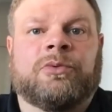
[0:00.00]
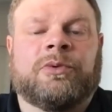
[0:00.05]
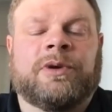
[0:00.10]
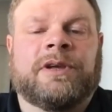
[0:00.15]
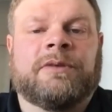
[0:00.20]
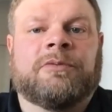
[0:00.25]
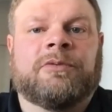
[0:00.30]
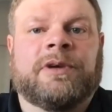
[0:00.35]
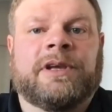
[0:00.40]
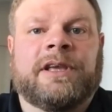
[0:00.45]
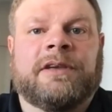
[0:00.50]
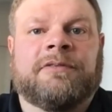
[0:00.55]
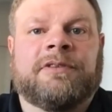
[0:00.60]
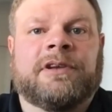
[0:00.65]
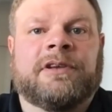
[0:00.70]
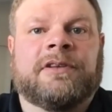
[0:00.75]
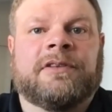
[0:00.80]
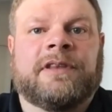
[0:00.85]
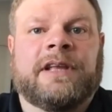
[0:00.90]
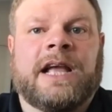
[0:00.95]
We give
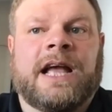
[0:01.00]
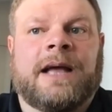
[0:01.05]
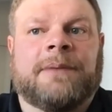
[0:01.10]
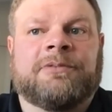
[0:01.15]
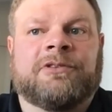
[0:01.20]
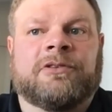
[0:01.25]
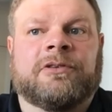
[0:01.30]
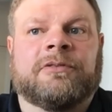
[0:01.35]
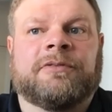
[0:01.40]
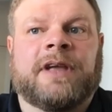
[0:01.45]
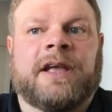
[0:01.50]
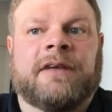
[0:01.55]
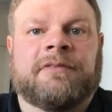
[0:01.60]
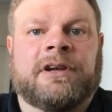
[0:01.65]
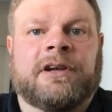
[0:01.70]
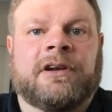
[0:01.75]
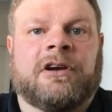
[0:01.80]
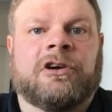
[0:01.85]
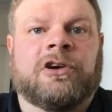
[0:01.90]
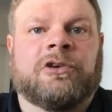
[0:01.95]
you the option of
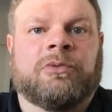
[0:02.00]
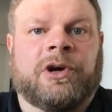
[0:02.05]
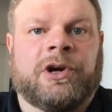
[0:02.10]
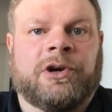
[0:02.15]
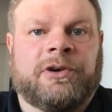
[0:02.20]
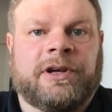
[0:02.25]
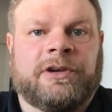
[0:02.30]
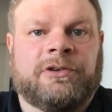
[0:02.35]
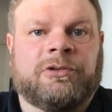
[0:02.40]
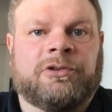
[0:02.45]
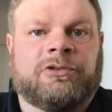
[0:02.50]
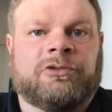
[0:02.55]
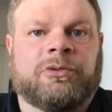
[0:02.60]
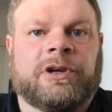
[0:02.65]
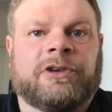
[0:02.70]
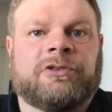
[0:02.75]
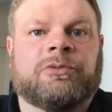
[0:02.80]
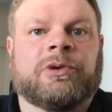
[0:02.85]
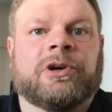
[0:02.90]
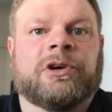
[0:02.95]
having it hardwired into a
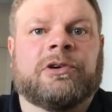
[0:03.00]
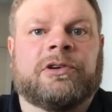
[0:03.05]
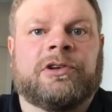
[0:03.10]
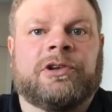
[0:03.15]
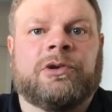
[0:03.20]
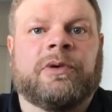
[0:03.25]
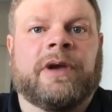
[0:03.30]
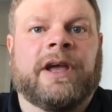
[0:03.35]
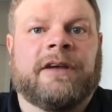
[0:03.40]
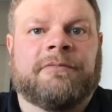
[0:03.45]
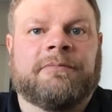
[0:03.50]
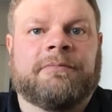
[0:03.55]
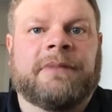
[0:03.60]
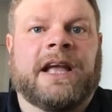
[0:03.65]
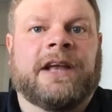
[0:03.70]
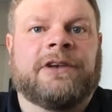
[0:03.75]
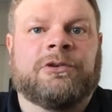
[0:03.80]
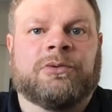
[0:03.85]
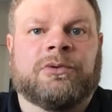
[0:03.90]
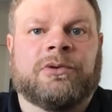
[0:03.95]
switch where you have
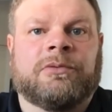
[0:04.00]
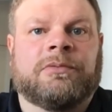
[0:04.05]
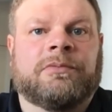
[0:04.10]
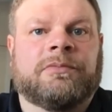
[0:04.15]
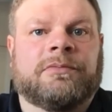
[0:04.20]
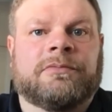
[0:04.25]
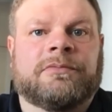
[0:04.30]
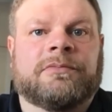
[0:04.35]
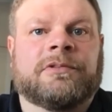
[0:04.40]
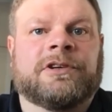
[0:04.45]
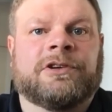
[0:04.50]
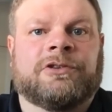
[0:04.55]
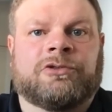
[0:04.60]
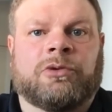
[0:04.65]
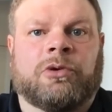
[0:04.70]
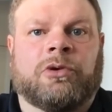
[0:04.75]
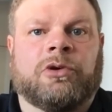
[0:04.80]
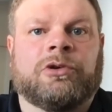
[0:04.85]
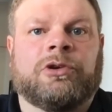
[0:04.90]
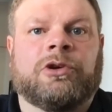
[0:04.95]
manual
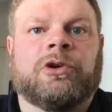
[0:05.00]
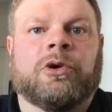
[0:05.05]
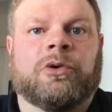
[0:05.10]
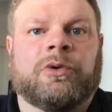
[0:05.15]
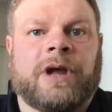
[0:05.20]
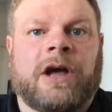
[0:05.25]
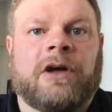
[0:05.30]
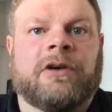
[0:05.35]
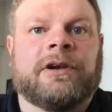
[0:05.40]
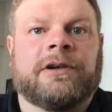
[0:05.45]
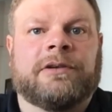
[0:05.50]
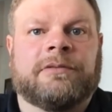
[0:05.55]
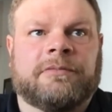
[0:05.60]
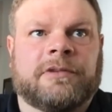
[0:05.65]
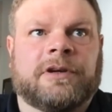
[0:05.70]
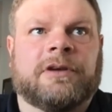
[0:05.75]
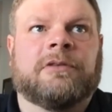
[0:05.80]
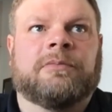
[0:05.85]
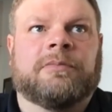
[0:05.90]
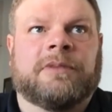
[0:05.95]
control. You go down and,
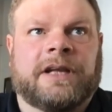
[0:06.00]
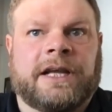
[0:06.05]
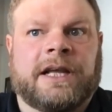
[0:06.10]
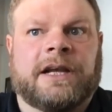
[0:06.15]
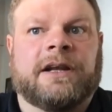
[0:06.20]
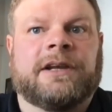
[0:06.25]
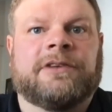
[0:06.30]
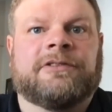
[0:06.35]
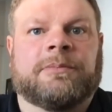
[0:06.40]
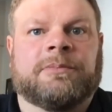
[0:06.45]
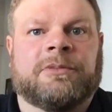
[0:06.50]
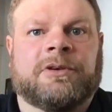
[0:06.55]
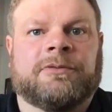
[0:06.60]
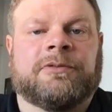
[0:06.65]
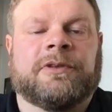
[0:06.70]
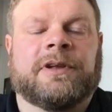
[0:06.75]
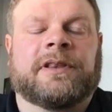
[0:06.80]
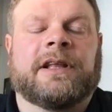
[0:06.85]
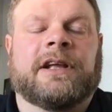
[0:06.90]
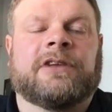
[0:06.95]
I got ice, I'm going to
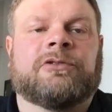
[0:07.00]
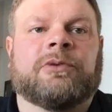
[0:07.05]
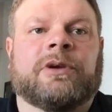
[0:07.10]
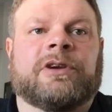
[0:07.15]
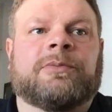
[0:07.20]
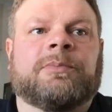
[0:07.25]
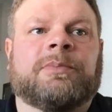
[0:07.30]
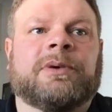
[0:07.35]
flick that switch.